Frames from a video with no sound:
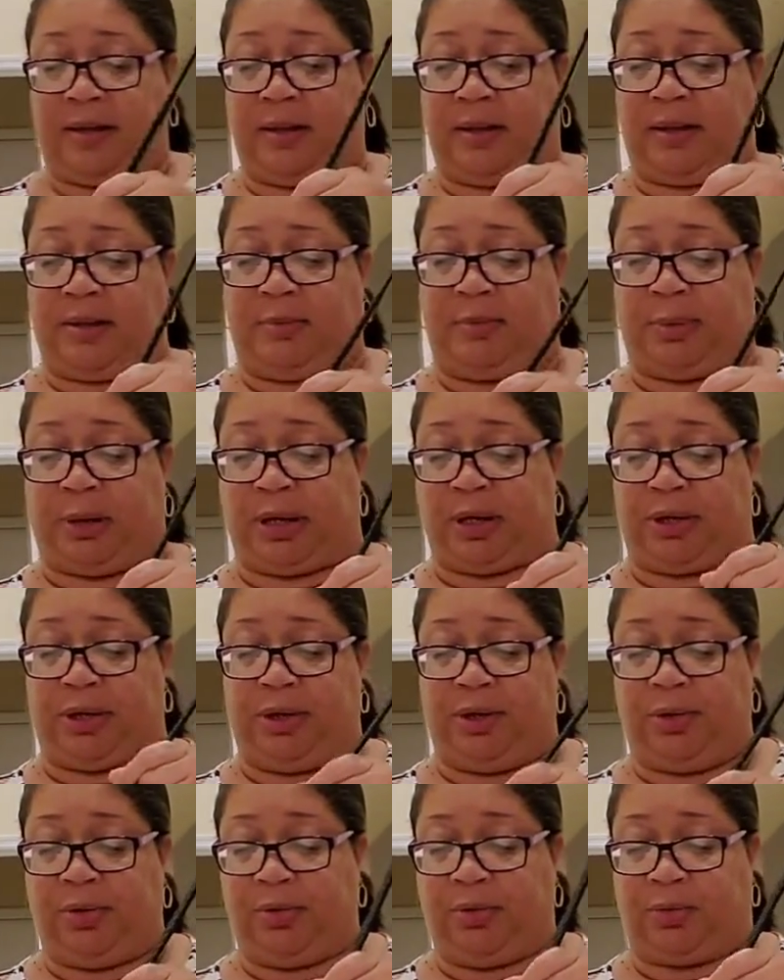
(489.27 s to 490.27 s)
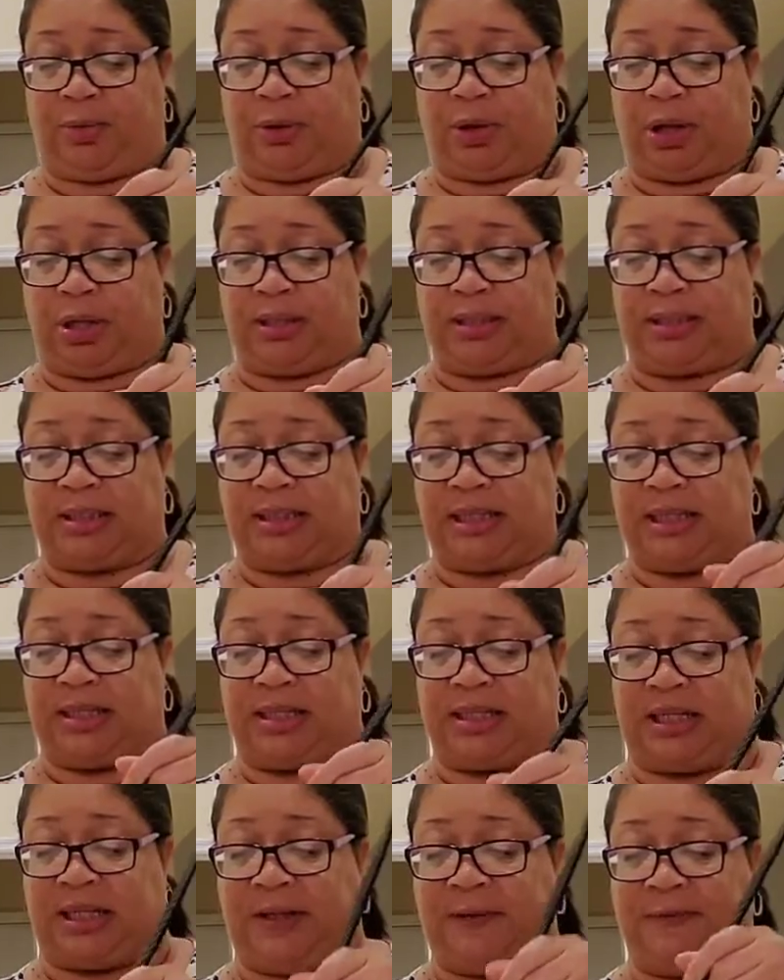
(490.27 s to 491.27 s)
the butter with all the
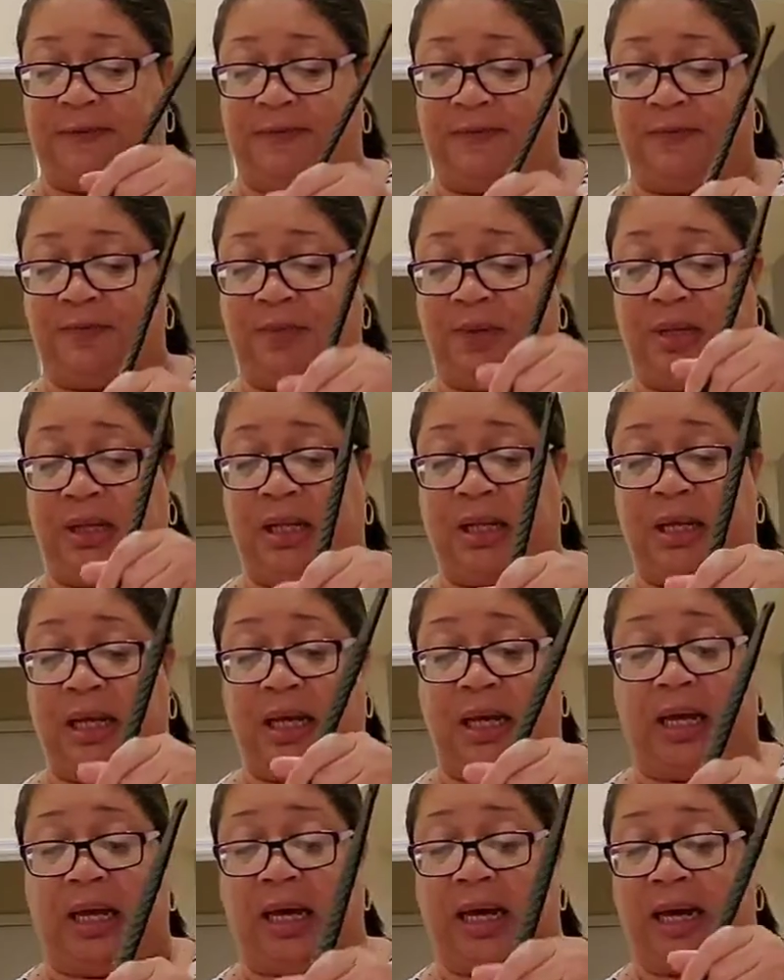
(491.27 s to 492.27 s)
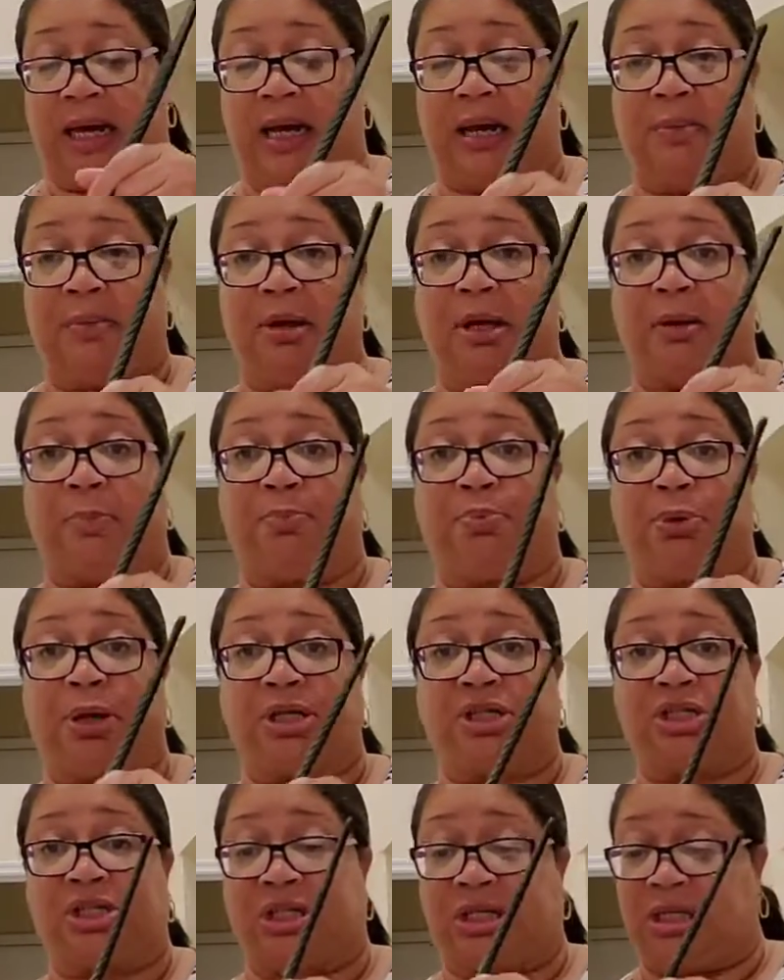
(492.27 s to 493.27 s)
seasoning, and I'm going to
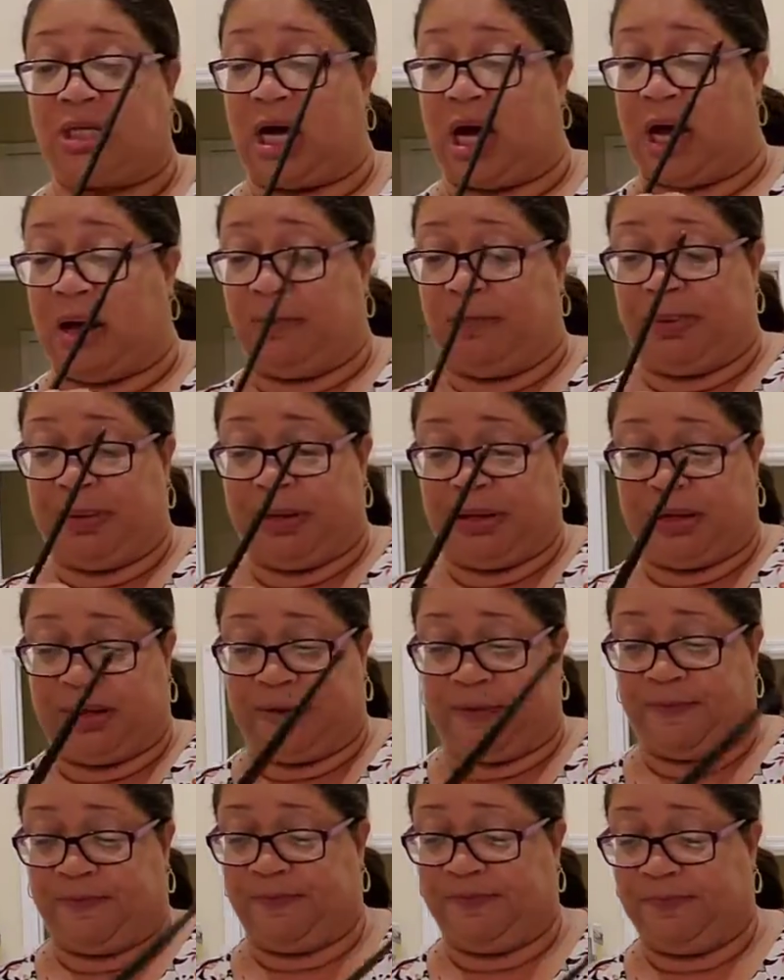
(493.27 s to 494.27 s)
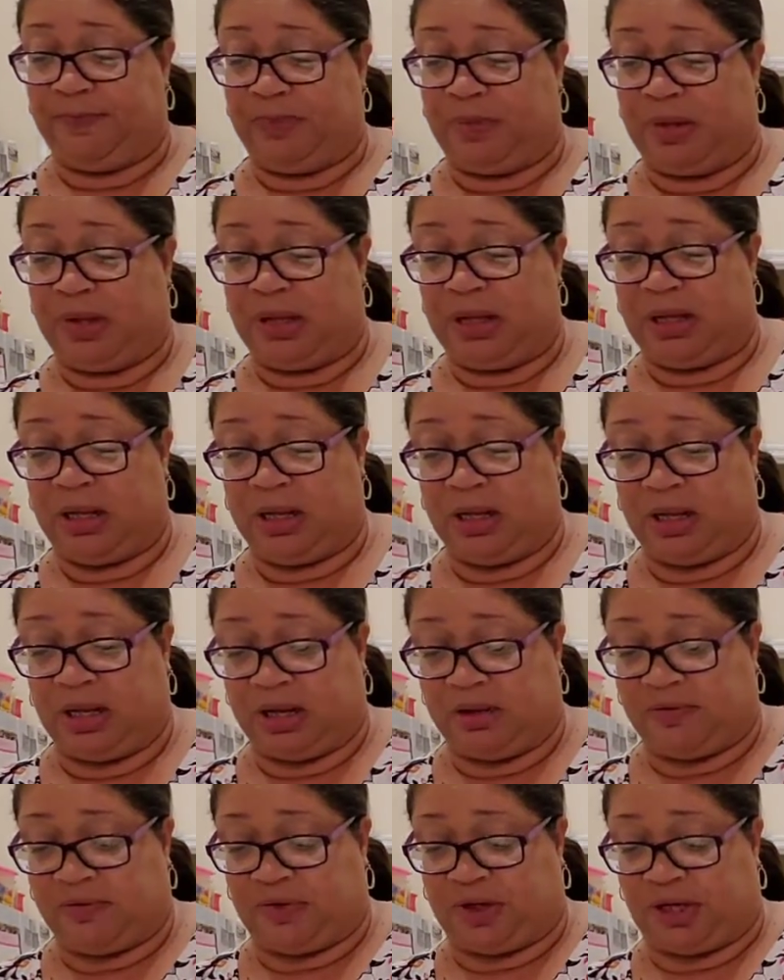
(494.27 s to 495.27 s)
brush the top
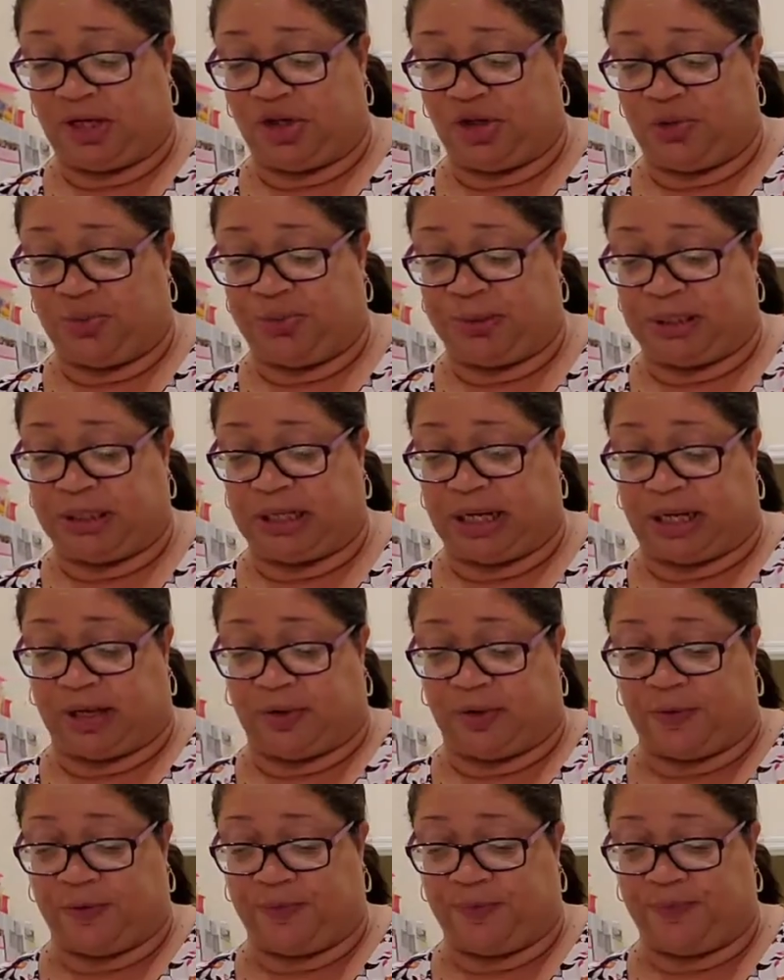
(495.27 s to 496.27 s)
of each potato.